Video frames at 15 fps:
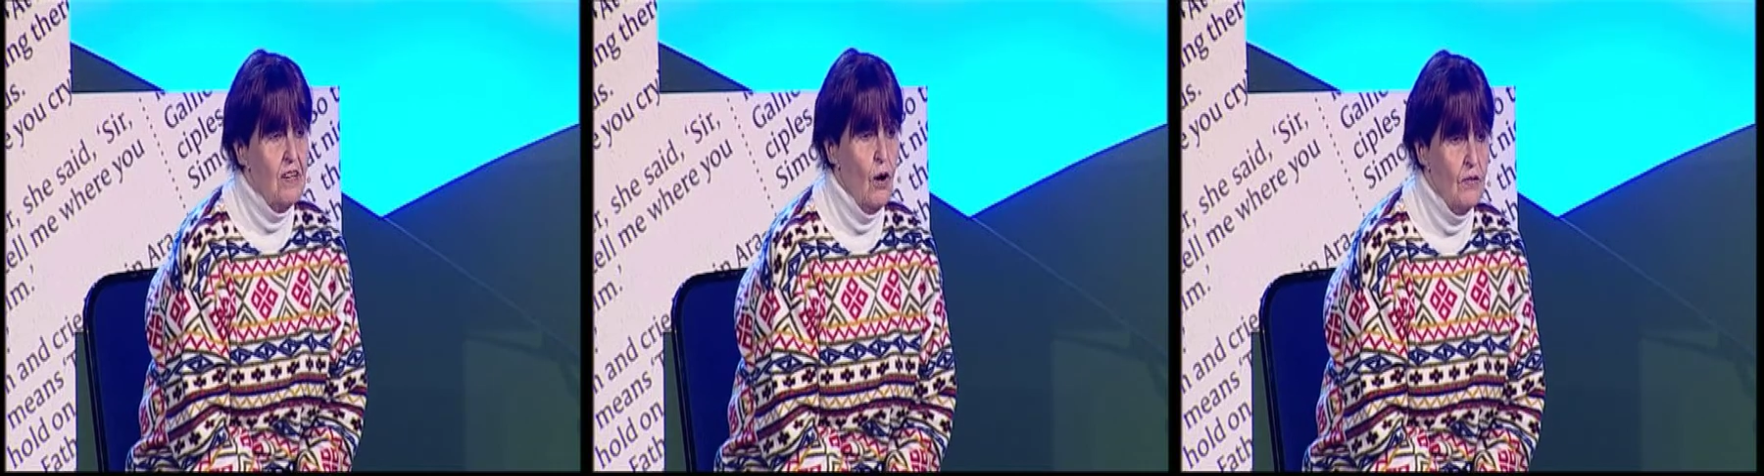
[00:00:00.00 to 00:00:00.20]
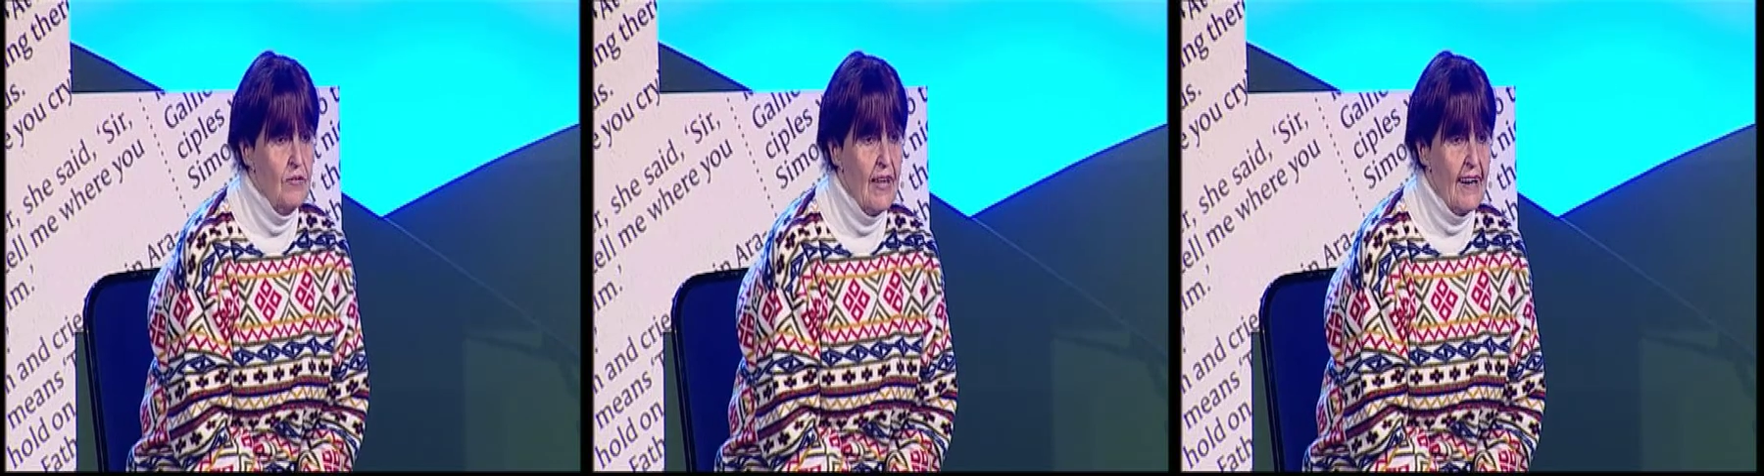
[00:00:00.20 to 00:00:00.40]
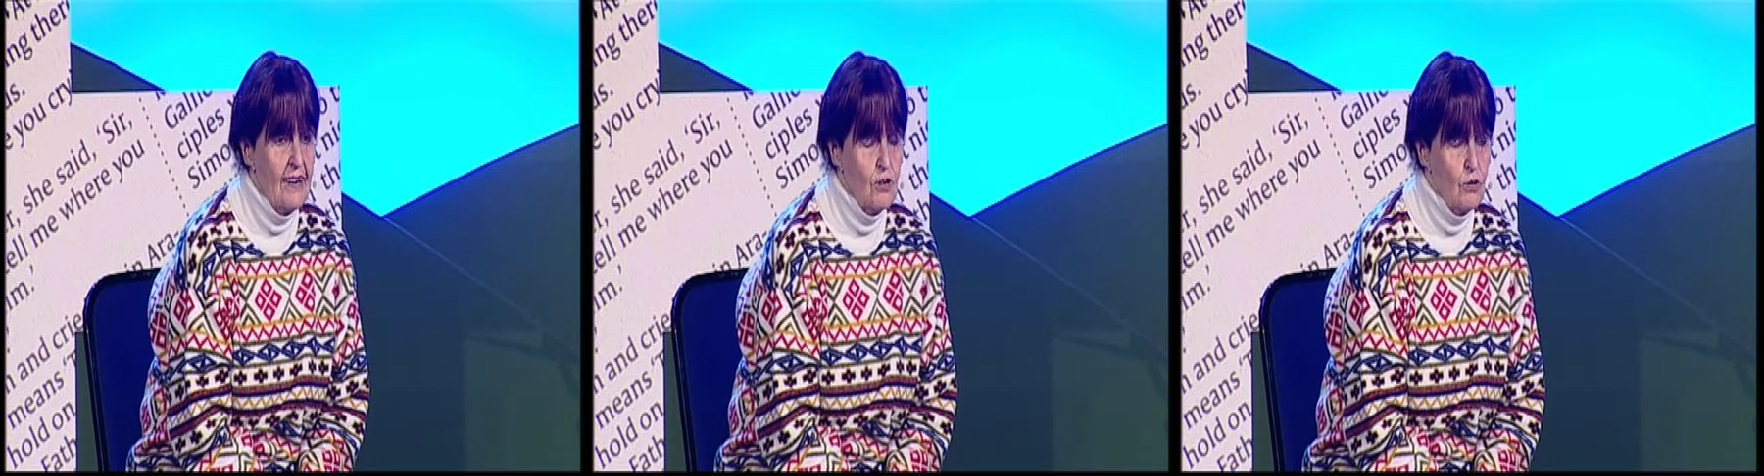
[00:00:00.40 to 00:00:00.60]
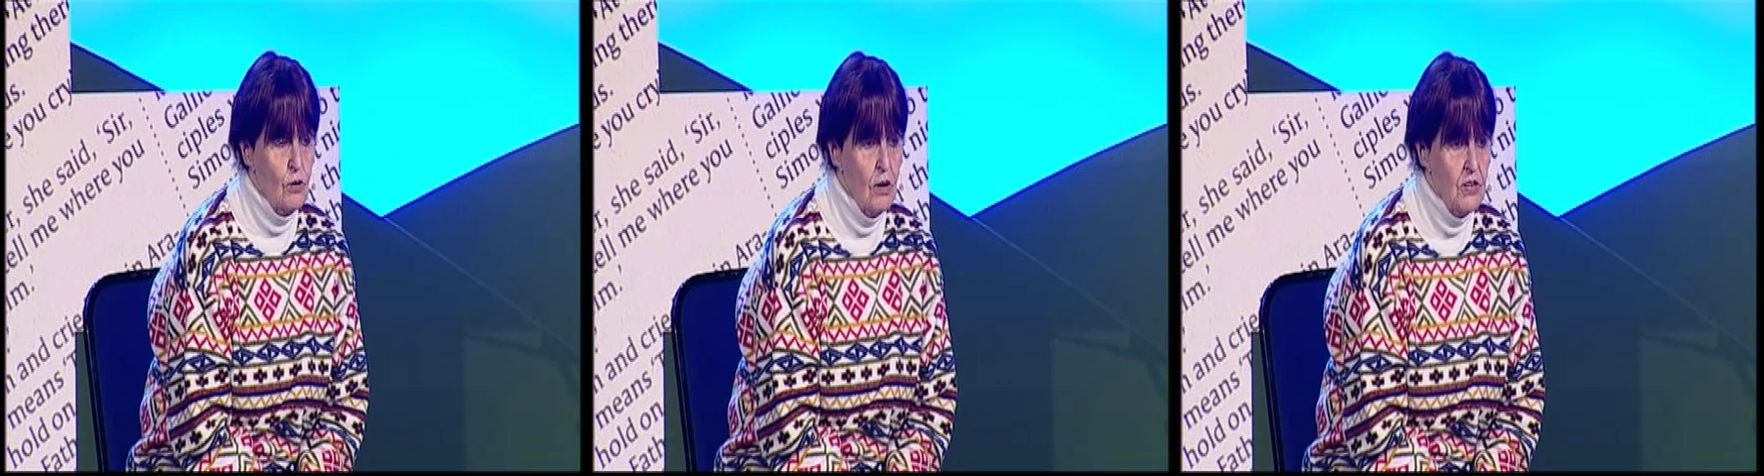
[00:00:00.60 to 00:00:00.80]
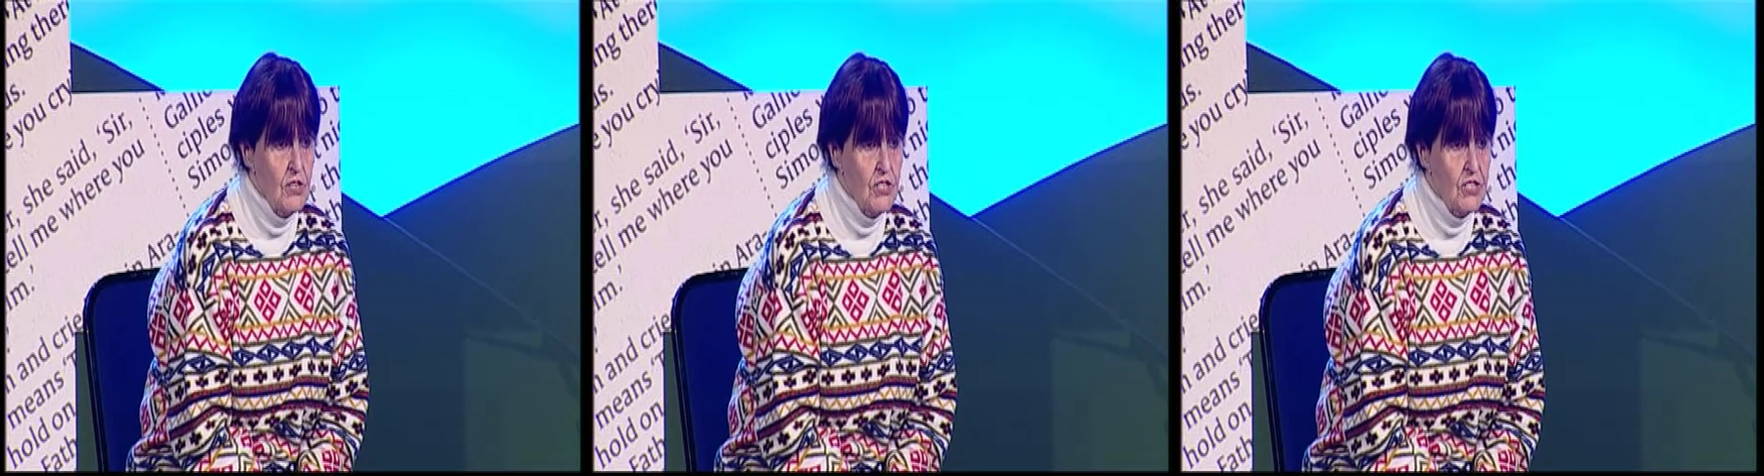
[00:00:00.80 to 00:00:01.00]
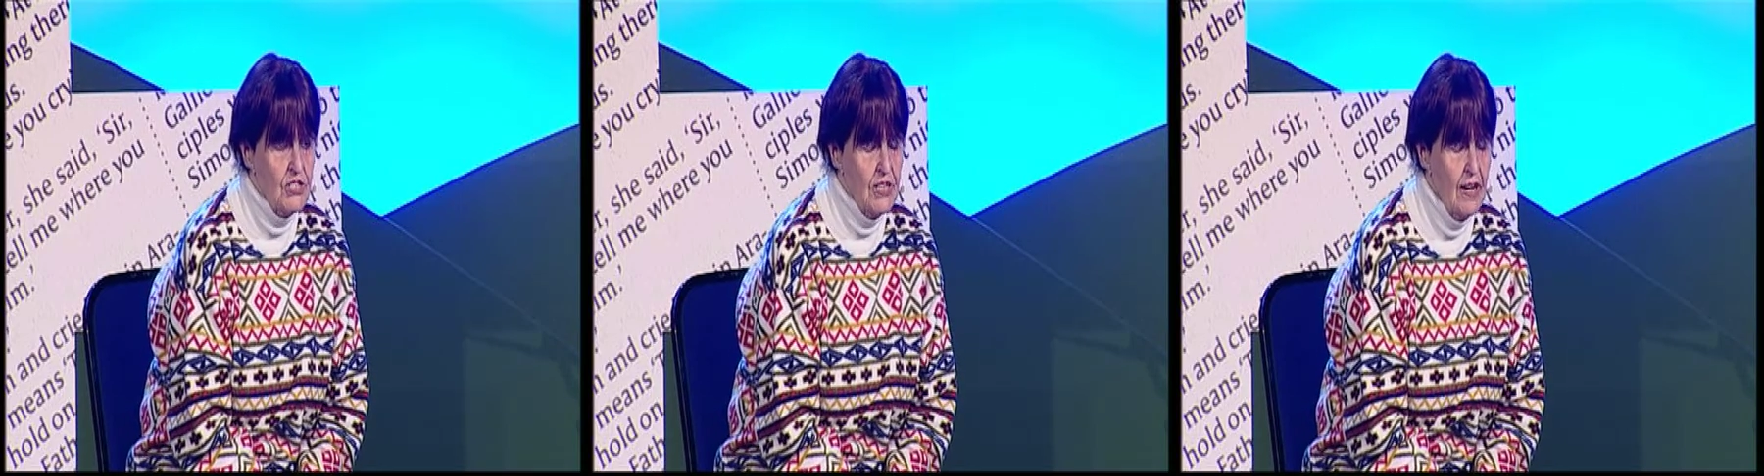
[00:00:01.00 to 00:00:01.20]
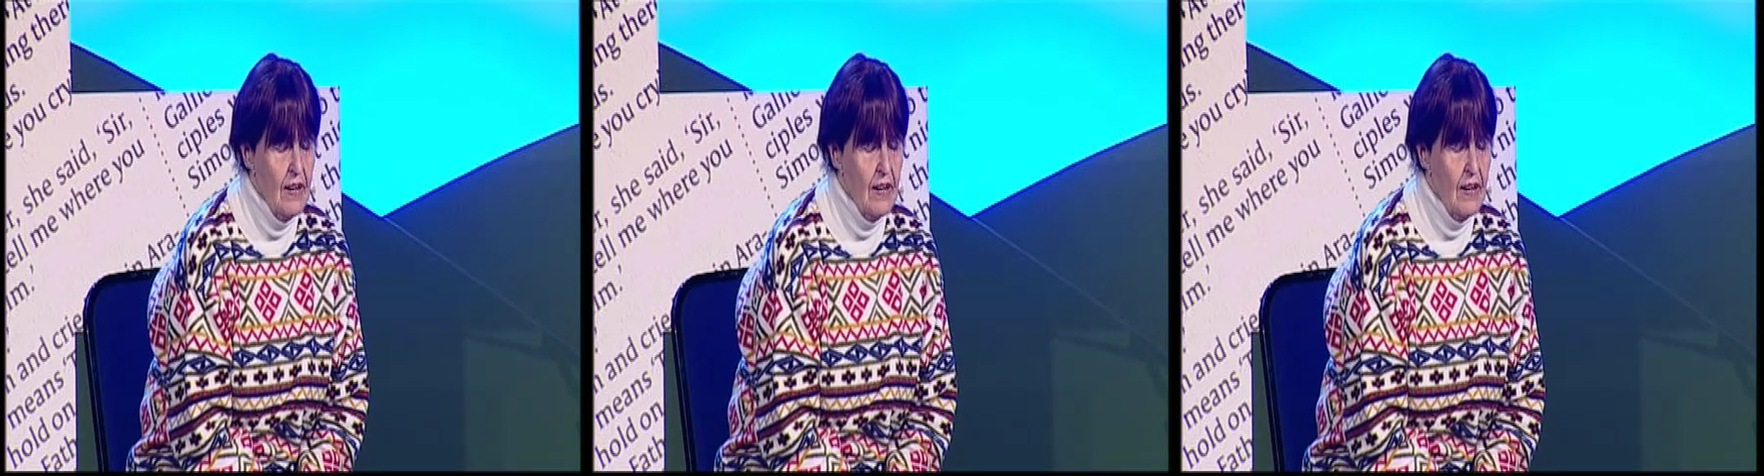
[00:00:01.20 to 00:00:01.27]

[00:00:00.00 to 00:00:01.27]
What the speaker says: on that cross.